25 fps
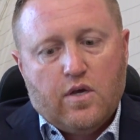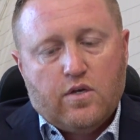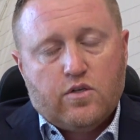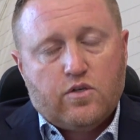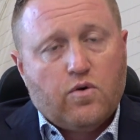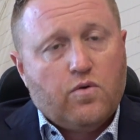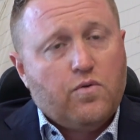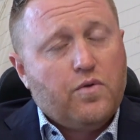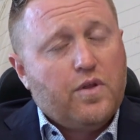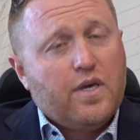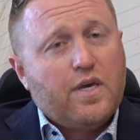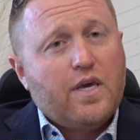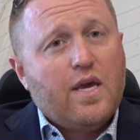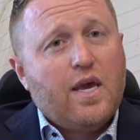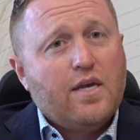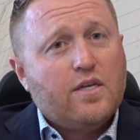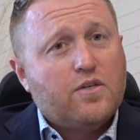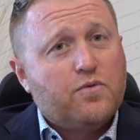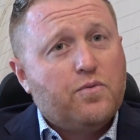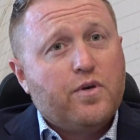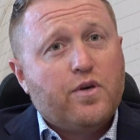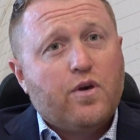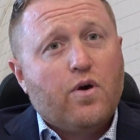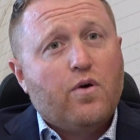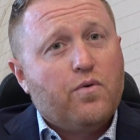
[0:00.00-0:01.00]
So in the
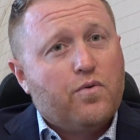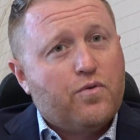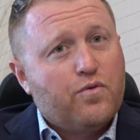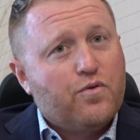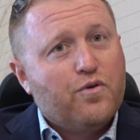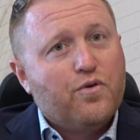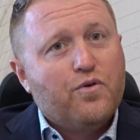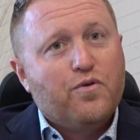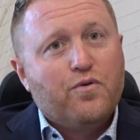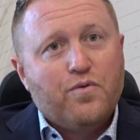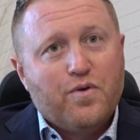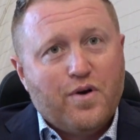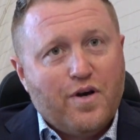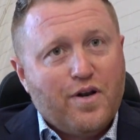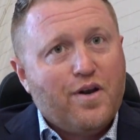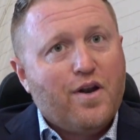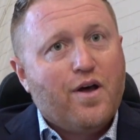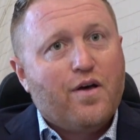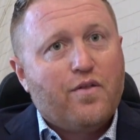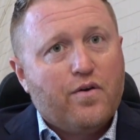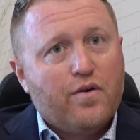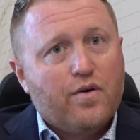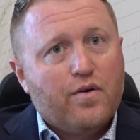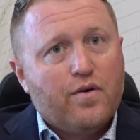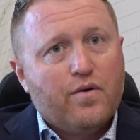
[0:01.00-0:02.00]
case we go through
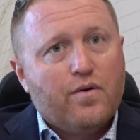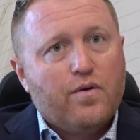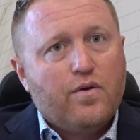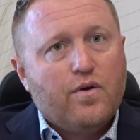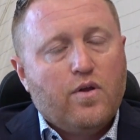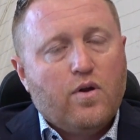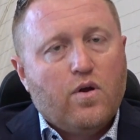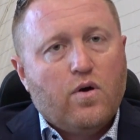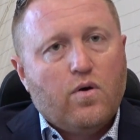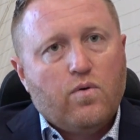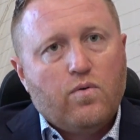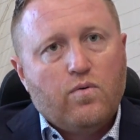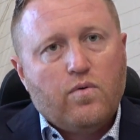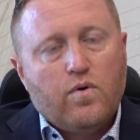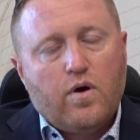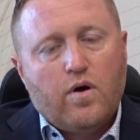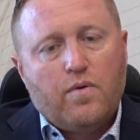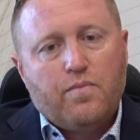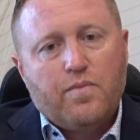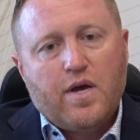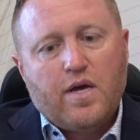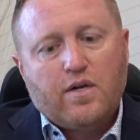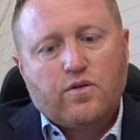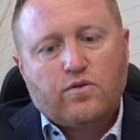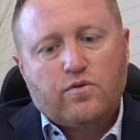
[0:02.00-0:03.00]
another,
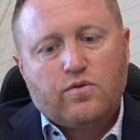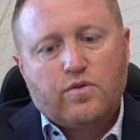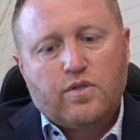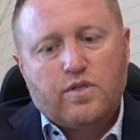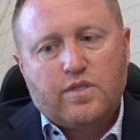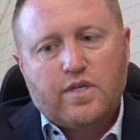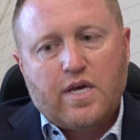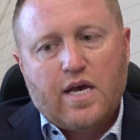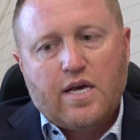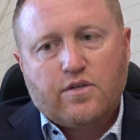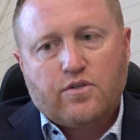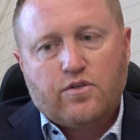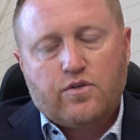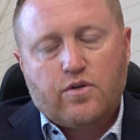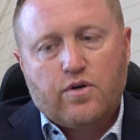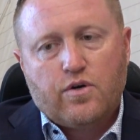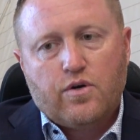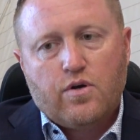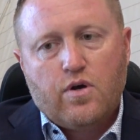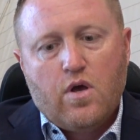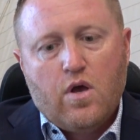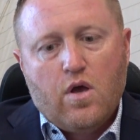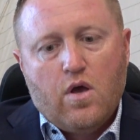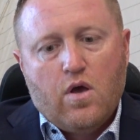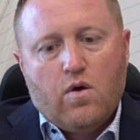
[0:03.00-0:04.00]
natural
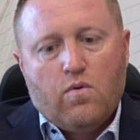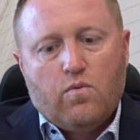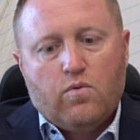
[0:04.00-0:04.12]
disaster,